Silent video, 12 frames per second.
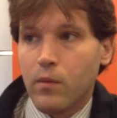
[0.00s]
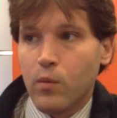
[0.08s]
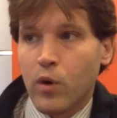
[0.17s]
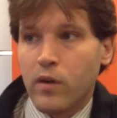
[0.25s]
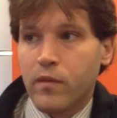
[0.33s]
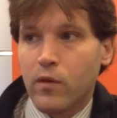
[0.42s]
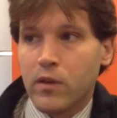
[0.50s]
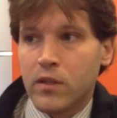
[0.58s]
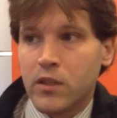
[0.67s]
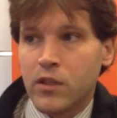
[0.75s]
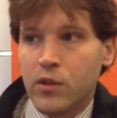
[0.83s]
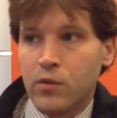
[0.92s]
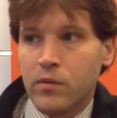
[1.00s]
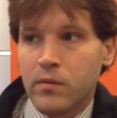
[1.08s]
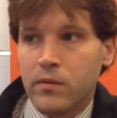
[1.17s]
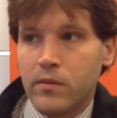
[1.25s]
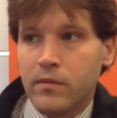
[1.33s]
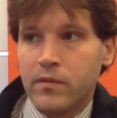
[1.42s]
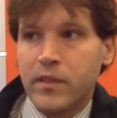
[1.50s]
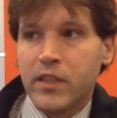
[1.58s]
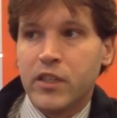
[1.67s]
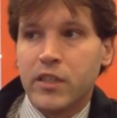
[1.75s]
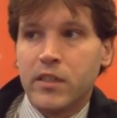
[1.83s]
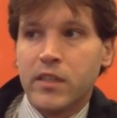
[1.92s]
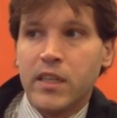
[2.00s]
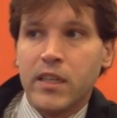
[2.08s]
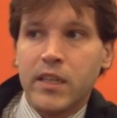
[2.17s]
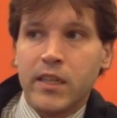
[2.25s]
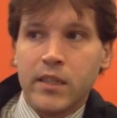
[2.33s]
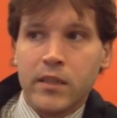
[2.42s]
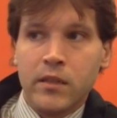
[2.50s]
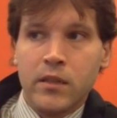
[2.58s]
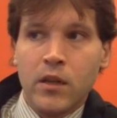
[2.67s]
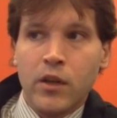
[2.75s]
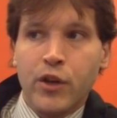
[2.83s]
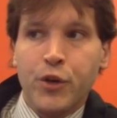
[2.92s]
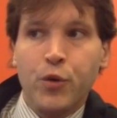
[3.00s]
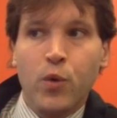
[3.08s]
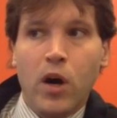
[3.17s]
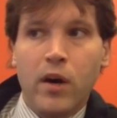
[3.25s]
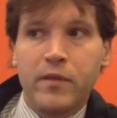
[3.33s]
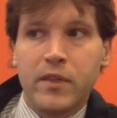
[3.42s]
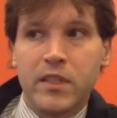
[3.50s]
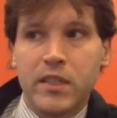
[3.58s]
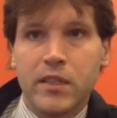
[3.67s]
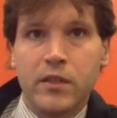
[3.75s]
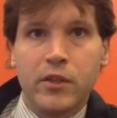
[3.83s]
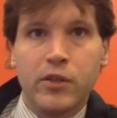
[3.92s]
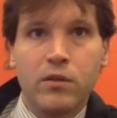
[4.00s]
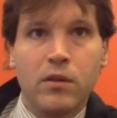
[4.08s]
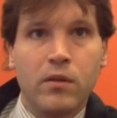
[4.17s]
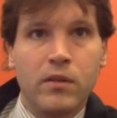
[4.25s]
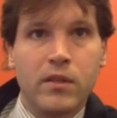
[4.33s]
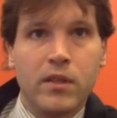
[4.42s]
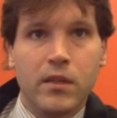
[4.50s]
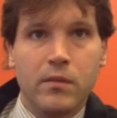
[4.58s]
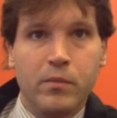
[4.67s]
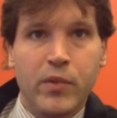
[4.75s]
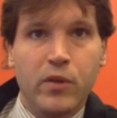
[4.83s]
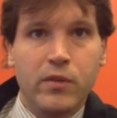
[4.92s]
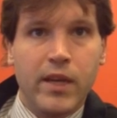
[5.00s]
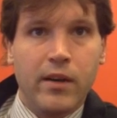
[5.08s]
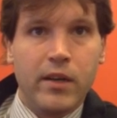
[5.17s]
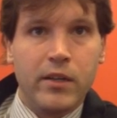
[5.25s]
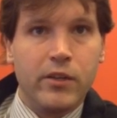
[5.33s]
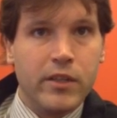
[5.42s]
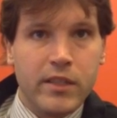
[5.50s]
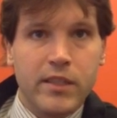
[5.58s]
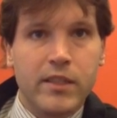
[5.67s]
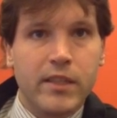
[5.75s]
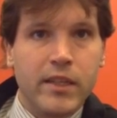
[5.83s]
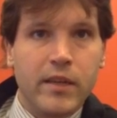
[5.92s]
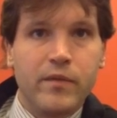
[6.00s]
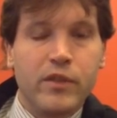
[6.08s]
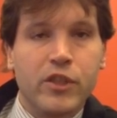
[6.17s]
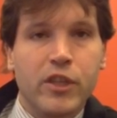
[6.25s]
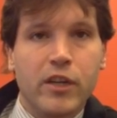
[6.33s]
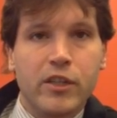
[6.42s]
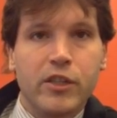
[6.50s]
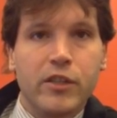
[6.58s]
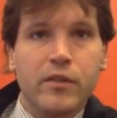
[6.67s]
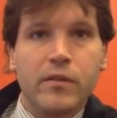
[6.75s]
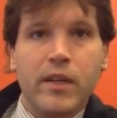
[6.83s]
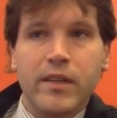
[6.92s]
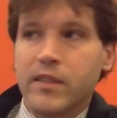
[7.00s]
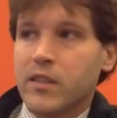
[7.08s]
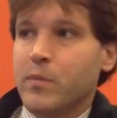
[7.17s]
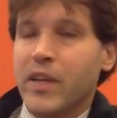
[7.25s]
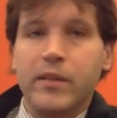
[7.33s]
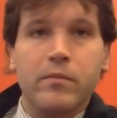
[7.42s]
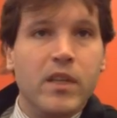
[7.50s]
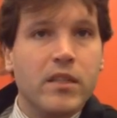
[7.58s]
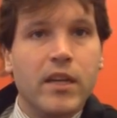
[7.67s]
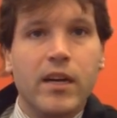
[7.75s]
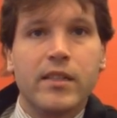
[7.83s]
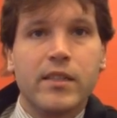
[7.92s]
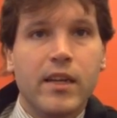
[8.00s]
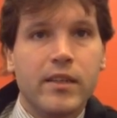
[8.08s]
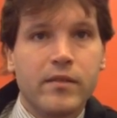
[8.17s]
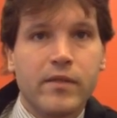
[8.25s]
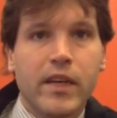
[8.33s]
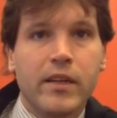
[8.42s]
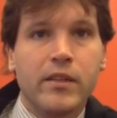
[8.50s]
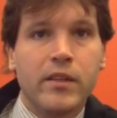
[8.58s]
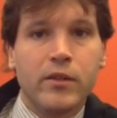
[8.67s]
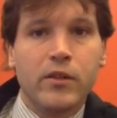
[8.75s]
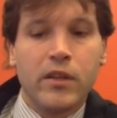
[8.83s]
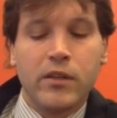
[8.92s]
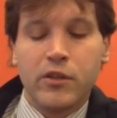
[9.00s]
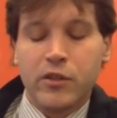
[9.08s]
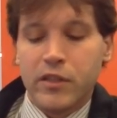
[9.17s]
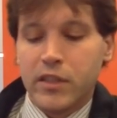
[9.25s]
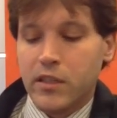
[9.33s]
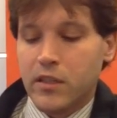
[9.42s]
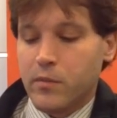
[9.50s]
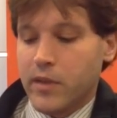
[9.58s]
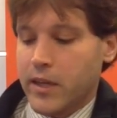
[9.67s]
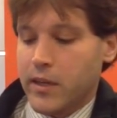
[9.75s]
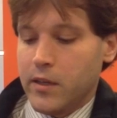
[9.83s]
workforce? Do you envision needing new offices? Are you going to build out on your existing infrastructure? Has this been discussed as of yet in your strategic planning?